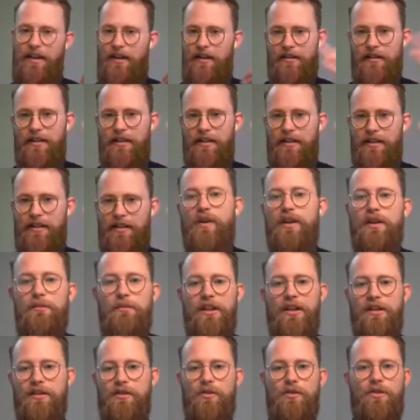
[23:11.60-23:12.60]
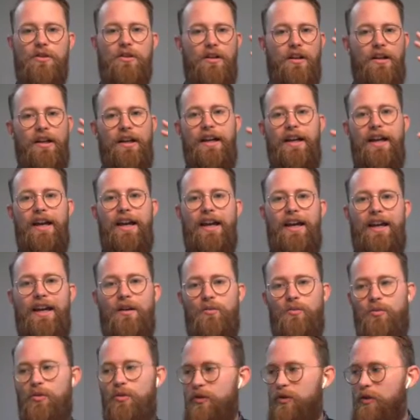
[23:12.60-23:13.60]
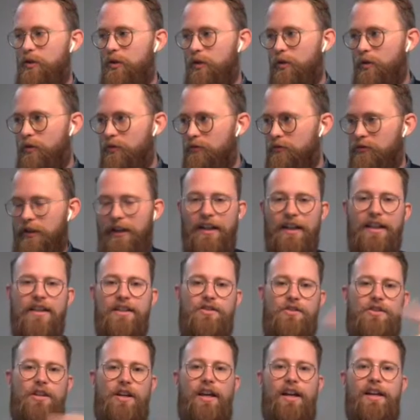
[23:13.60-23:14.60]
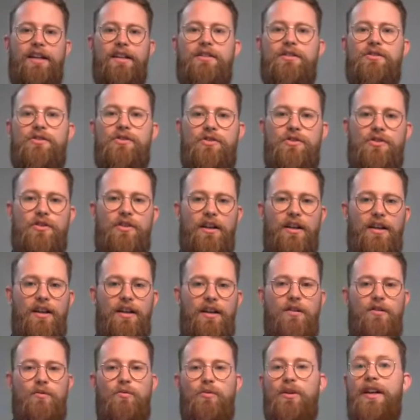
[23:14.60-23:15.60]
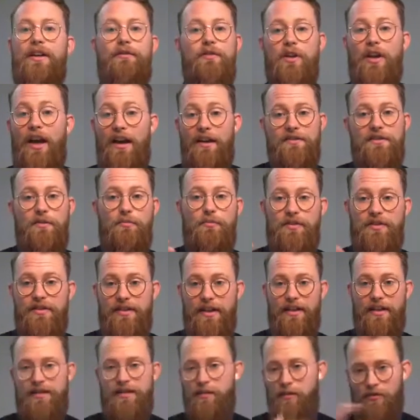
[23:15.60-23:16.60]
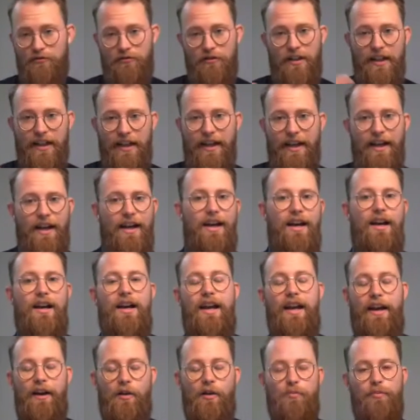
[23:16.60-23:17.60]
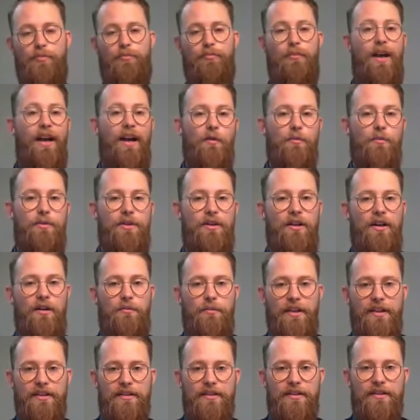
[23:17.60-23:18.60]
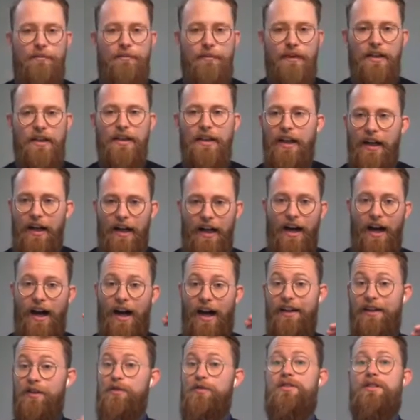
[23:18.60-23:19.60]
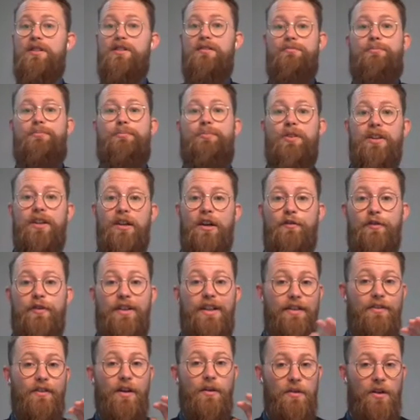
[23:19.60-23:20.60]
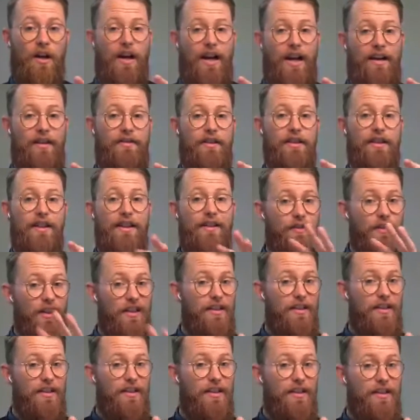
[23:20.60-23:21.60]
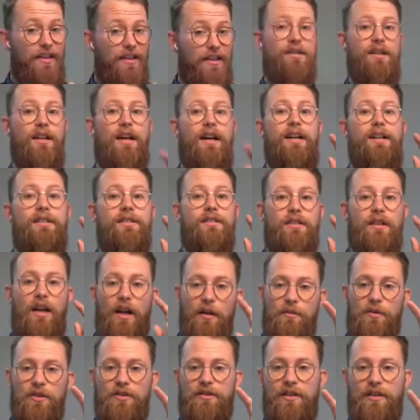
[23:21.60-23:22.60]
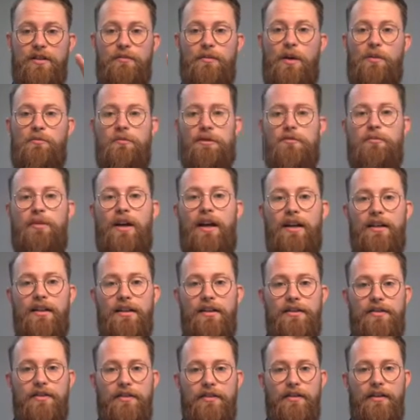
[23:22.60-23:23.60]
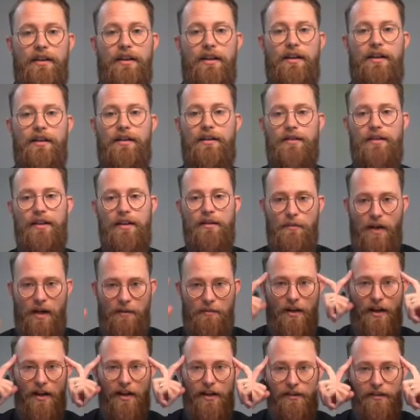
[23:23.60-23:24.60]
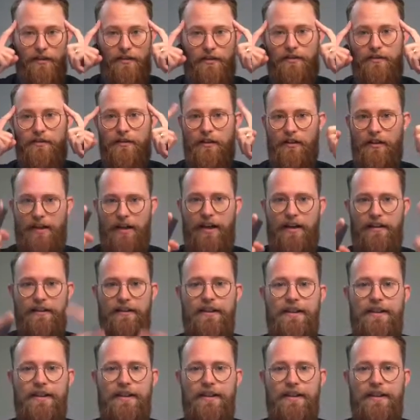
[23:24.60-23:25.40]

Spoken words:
it's a 20-minute talk. It will really change whenever you have to present. It will really help you out big time. I use it pretty often. If I don't have any slides, I'm using Memory Palace in my mind. Okay.